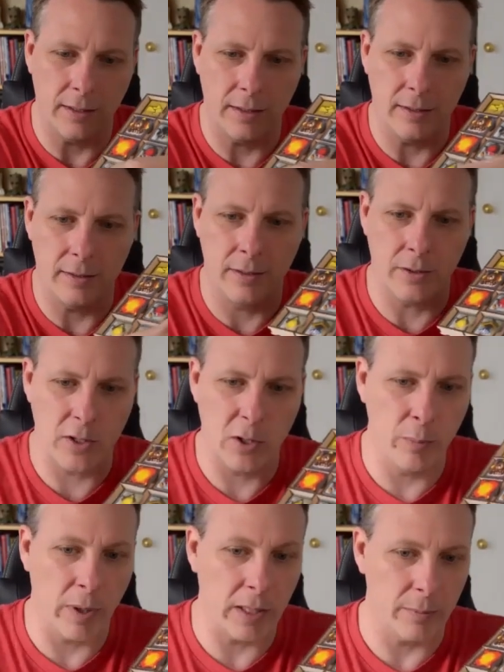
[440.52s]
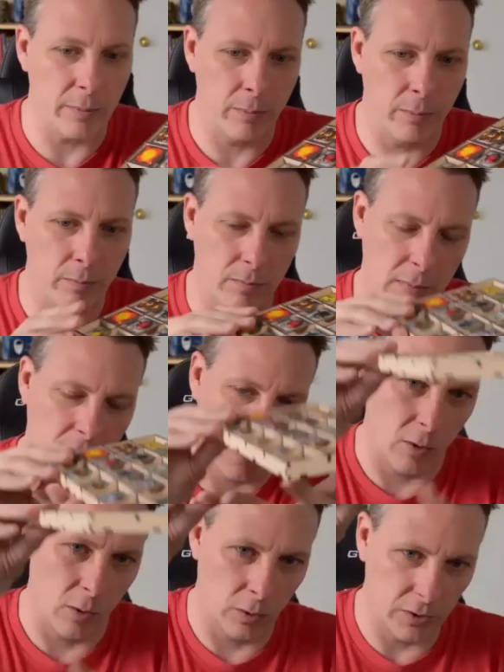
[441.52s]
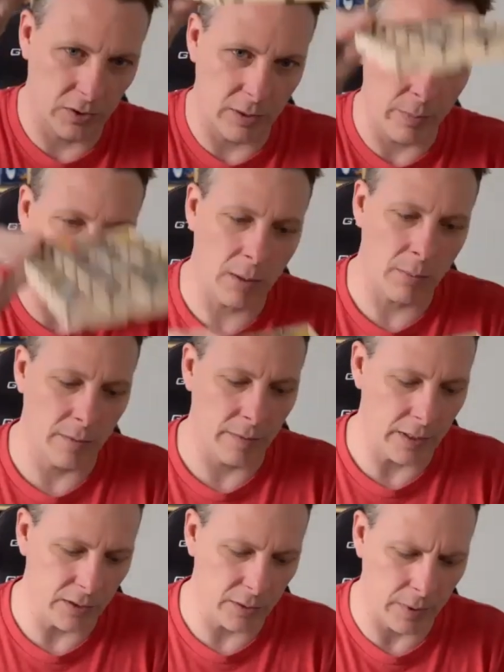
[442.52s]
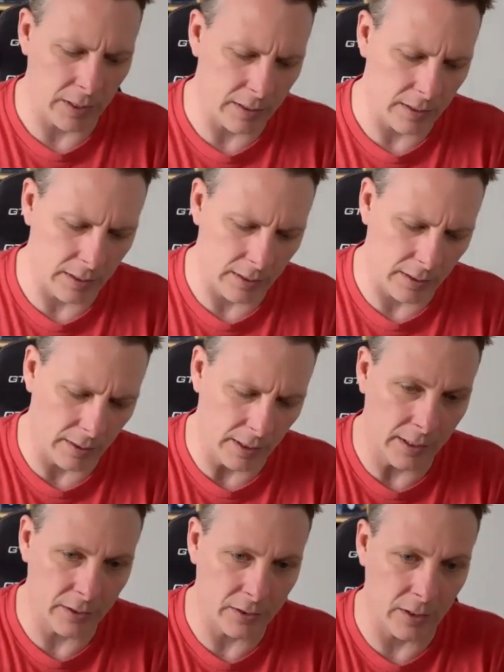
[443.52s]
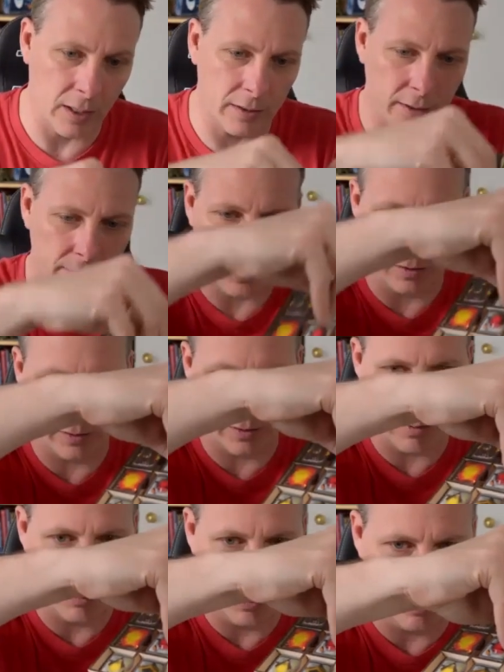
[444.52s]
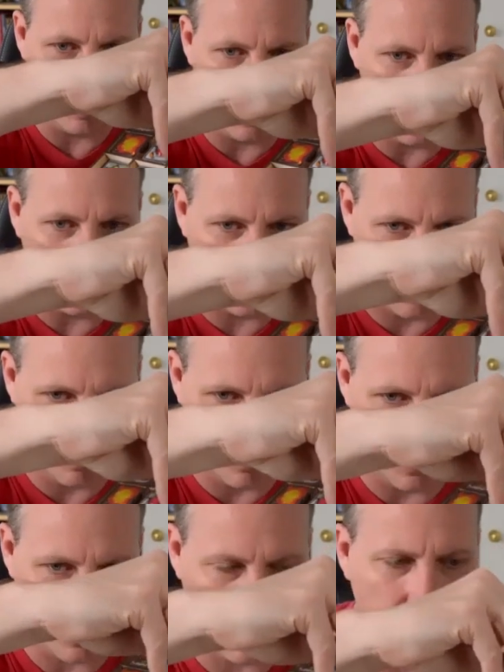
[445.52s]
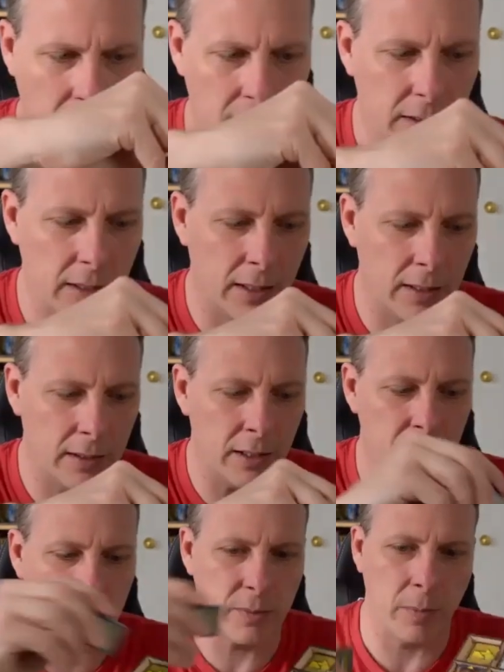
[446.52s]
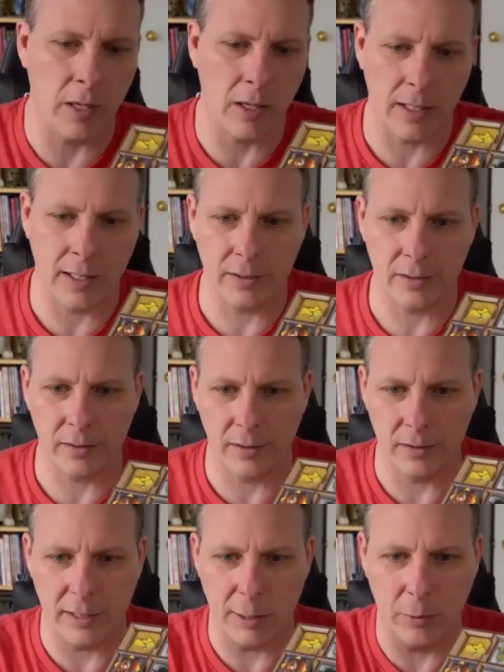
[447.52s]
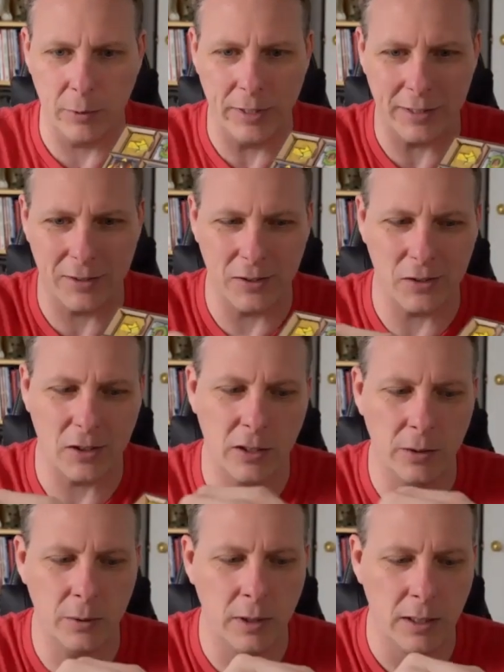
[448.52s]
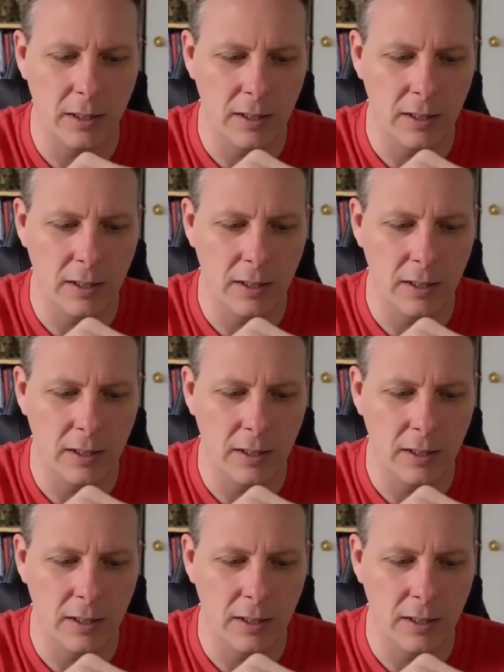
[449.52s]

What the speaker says: There's no holes in the bottom of these, but it is not difficult to remove these from their spot, and each spot is labeled that says Q.